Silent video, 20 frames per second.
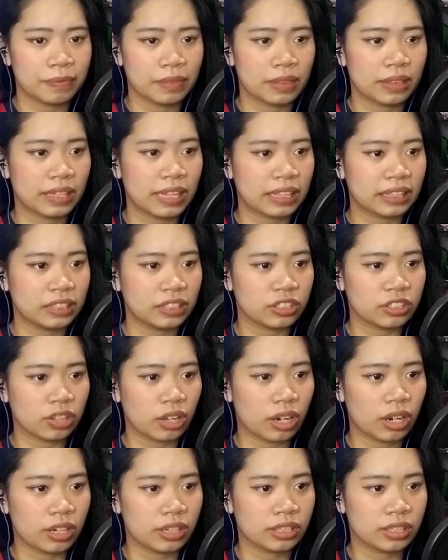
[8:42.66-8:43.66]
Get the
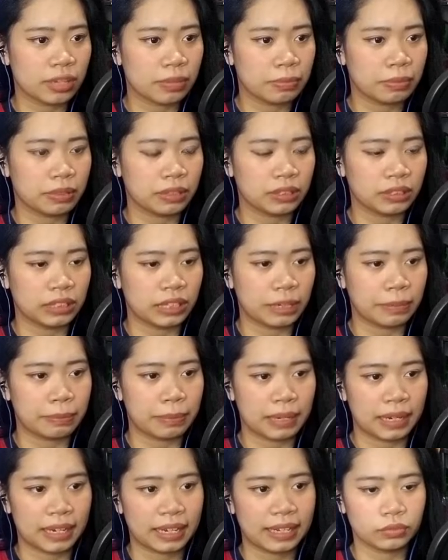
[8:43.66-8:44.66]
star symbol
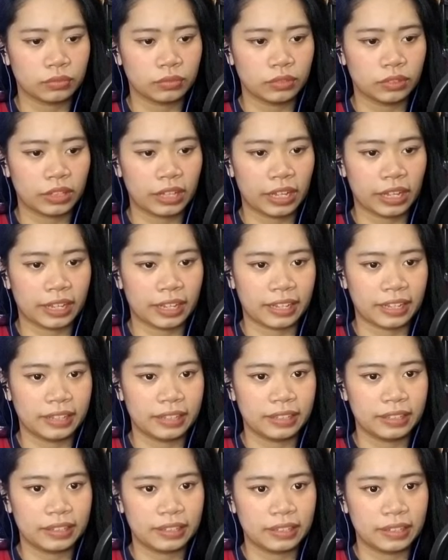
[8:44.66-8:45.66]
nearby. Okay.
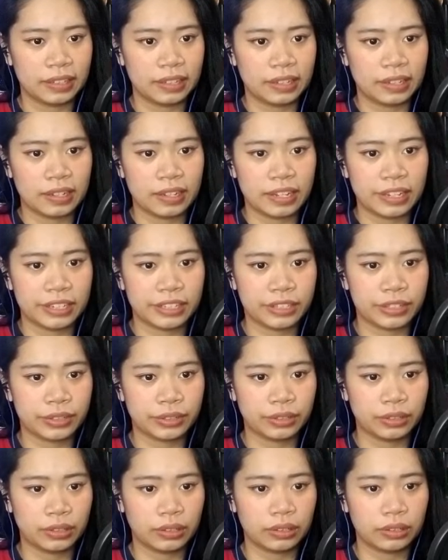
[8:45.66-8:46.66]
It
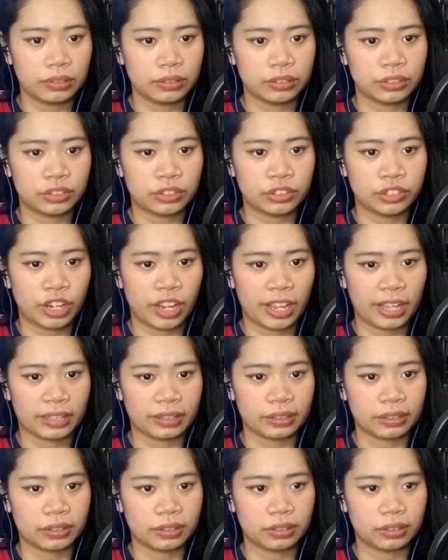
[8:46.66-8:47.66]
shouldn't chant.